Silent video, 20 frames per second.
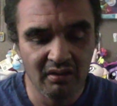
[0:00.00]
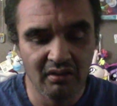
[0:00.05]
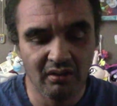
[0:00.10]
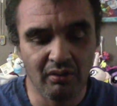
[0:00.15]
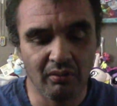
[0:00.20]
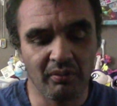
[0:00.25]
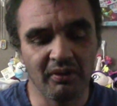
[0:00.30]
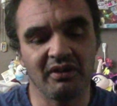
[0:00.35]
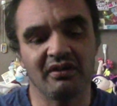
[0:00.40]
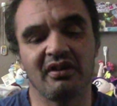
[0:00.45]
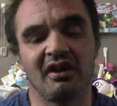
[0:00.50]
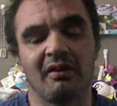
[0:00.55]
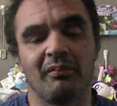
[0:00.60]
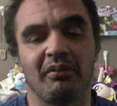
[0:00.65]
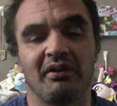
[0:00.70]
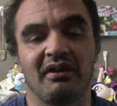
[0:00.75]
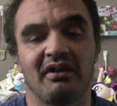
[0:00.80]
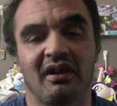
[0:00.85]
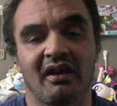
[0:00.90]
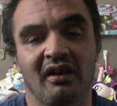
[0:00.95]
the reason I
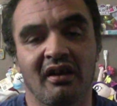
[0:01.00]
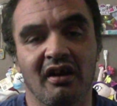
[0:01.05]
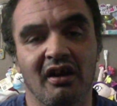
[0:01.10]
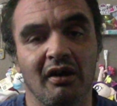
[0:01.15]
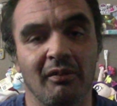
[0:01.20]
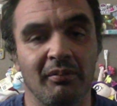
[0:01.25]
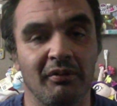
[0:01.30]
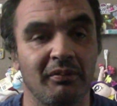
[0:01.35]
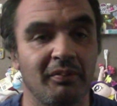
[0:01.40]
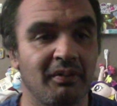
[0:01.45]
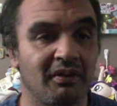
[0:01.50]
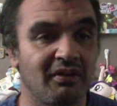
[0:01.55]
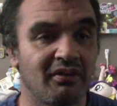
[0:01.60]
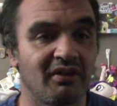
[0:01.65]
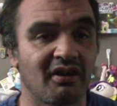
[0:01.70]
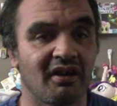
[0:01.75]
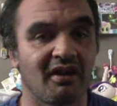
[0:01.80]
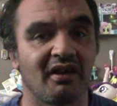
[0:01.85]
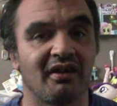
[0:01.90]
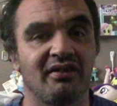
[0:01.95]
bring that up is because,
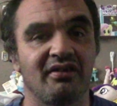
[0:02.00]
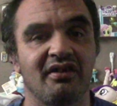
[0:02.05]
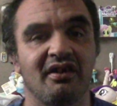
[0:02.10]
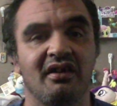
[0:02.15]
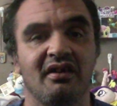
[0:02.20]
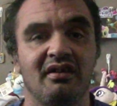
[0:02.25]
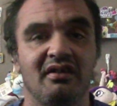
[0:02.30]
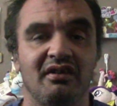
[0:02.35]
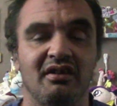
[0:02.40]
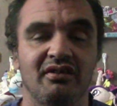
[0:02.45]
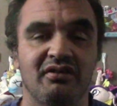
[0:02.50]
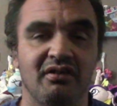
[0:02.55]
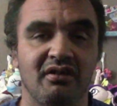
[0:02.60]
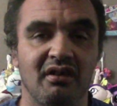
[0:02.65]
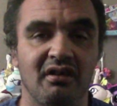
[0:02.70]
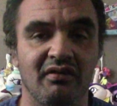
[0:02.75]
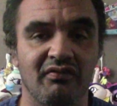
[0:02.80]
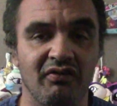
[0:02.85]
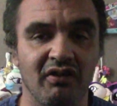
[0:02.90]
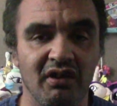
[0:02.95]
like I said in
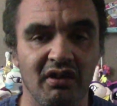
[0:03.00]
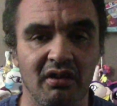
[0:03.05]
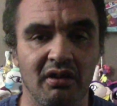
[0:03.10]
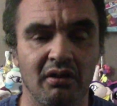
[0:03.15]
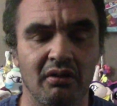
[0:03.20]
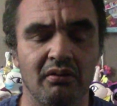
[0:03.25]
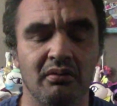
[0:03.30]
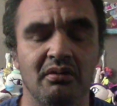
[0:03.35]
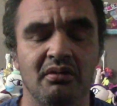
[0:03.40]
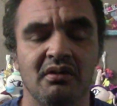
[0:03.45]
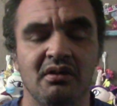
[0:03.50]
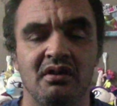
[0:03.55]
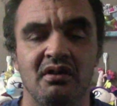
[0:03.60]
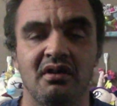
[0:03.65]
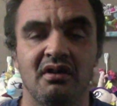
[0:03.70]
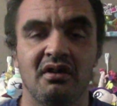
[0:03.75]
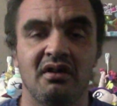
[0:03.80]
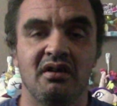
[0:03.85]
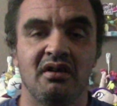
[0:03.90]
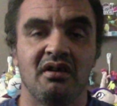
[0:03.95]
yesterday's video,
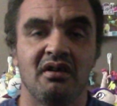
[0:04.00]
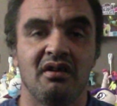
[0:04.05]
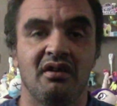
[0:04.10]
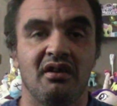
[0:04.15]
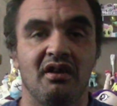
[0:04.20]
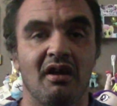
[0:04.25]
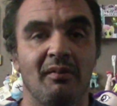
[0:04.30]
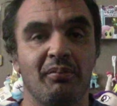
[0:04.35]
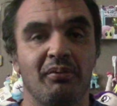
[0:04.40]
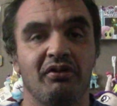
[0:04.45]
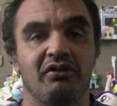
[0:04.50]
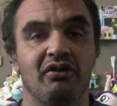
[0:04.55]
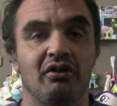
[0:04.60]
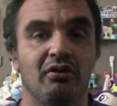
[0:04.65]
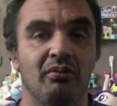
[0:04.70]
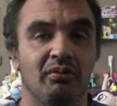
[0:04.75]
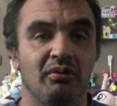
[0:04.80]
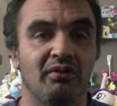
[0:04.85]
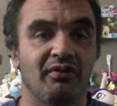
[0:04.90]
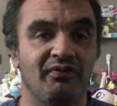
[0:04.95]
the
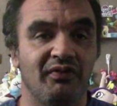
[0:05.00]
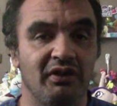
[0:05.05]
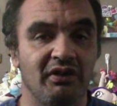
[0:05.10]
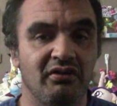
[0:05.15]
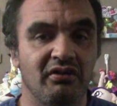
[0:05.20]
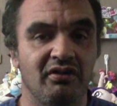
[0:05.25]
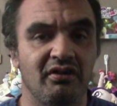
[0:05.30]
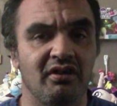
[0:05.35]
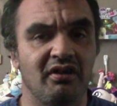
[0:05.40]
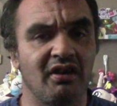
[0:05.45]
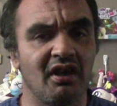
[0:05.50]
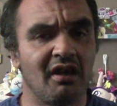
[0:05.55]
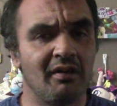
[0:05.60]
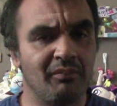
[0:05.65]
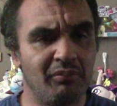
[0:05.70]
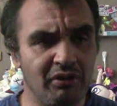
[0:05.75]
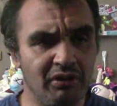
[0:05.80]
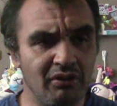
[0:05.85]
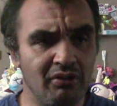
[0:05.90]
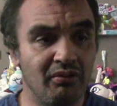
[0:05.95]
episode will feature the
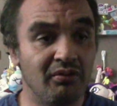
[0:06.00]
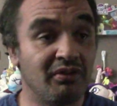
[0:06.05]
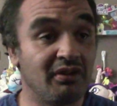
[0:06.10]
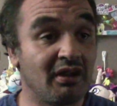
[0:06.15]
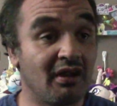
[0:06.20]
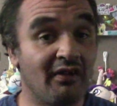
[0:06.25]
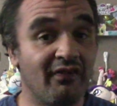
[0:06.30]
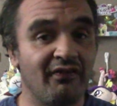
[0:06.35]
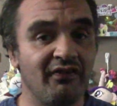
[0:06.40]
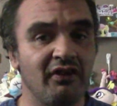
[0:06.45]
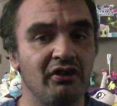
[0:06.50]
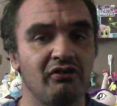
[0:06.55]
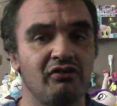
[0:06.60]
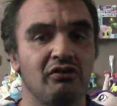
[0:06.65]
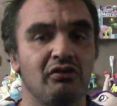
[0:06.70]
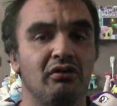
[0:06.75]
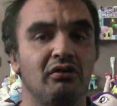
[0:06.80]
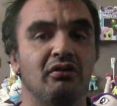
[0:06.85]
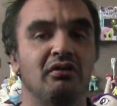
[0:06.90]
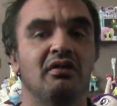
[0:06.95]
debut, the
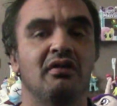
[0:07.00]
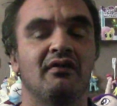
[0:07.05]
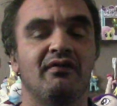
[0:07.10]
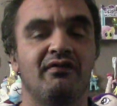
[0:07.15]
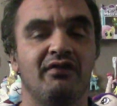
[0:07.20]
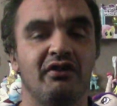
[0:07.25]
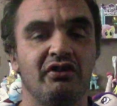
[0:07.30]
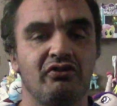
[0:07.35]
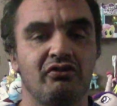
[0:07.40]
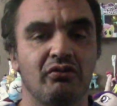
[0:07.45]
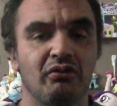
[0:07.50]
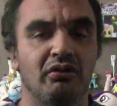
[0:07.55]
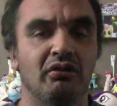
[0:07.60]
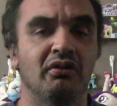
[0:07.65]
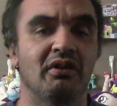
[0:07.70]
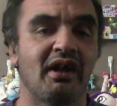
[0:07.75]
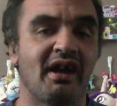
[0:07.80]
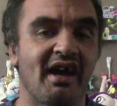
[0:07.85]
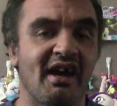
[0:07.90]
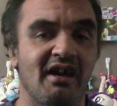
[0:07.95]
official
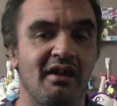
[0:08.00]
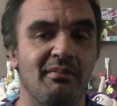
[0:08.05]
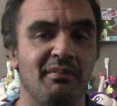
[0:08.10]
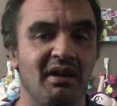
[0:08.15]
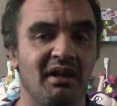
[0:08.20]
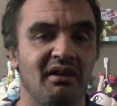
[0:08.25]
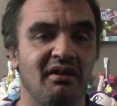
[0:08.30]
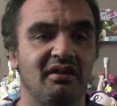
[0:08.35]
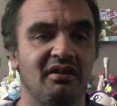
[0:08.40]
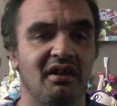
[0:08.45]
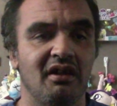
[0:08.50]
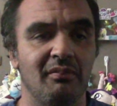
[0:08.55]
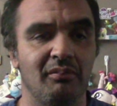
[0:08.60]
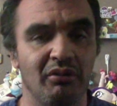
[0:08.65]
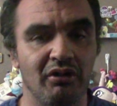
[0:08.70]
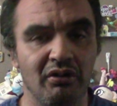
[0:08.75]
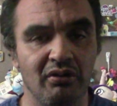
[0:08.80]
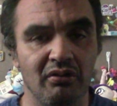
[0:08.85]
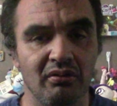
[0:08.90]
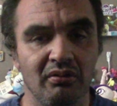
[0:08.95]
visual animated
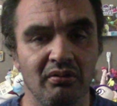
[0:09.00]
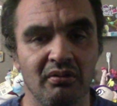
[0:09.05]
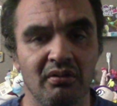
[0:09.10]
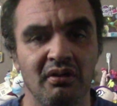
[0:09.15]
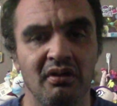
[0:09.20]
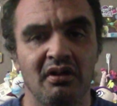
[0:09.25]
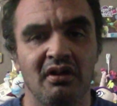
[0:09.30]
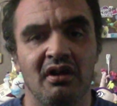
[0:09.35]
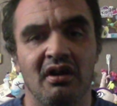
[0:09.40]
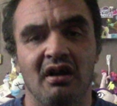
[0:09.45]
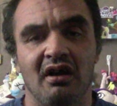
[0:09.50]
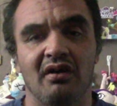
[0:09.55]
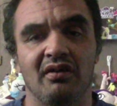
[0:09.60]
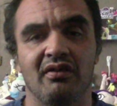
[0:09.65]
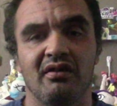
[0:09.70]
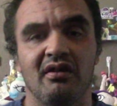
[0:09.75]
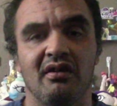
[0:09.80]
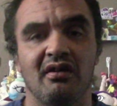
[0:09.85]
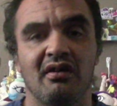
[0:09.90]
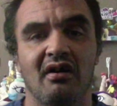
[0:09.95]
debut of
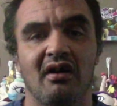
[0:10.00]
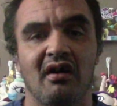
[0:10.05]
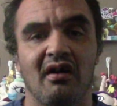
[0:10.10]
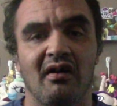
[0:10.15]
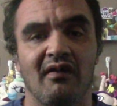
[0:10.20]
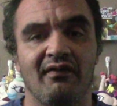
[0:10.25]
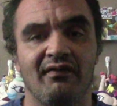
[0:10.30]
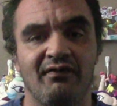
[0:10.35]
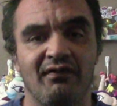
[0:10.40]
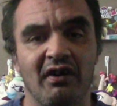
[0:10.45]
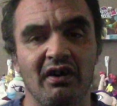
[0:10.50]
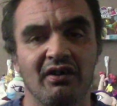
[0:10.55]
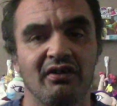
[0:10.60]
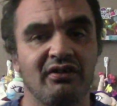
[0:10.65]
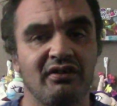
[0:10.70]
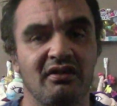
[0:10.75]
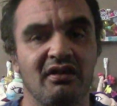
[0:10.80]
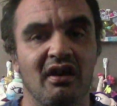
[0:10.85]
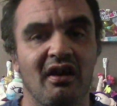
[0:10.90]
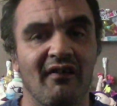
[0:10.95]
the
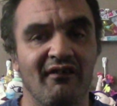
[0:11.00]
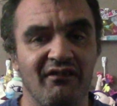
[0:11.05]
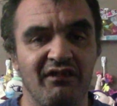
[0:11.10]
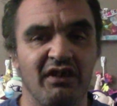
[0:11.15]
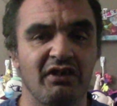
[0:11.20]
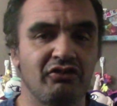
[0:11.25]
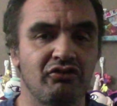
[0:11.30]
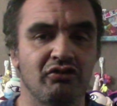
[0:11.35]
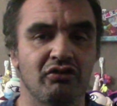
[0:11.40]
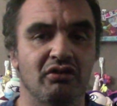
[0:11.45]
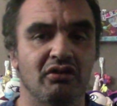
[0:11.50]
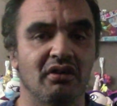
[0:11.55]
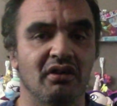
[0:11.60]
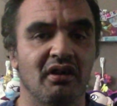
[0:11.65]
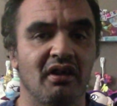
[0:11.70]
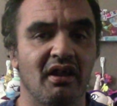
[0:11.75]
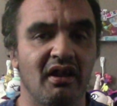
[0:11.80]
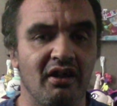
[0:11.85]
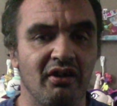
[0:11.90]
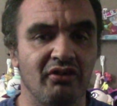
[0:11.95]
first official
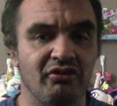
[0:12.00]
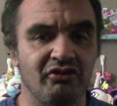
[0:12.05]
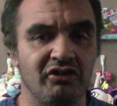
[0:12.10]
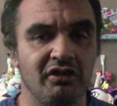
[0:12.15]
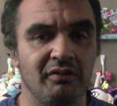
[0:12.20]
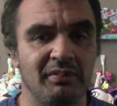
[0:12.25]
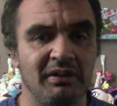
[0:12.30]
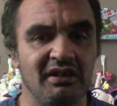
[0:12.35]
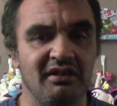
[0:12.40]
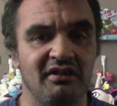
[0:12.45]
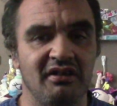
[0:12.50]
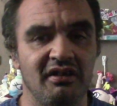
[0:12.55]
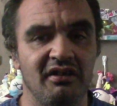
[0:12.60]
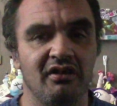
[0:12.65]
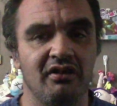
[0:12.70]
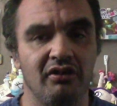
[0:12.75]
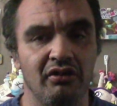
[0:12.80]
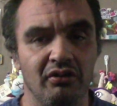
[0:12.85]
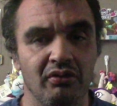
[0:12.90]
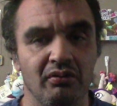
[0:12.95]
L G B T
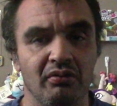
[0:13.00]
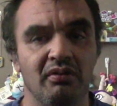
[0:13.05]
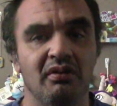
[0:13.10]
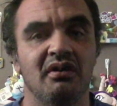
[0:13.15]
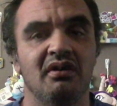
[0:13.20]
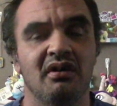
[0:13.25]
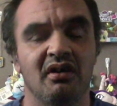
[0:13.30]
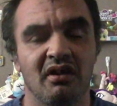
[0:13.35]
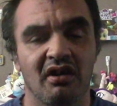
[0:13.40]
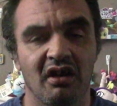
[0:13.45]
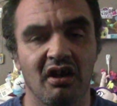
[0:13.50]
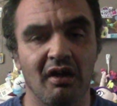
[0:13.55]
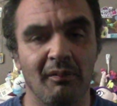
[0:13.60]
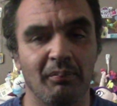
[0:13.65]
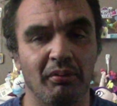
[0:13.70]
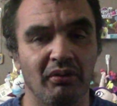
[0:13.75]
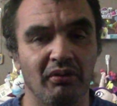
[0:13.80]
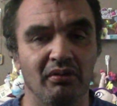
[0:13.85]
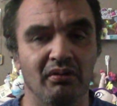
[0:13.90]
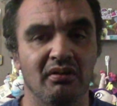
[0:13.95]
Q
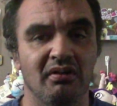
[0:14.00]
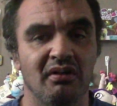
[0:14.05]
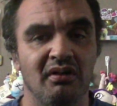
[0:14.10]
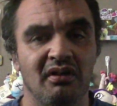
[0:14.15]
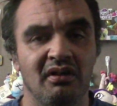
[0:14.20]
couple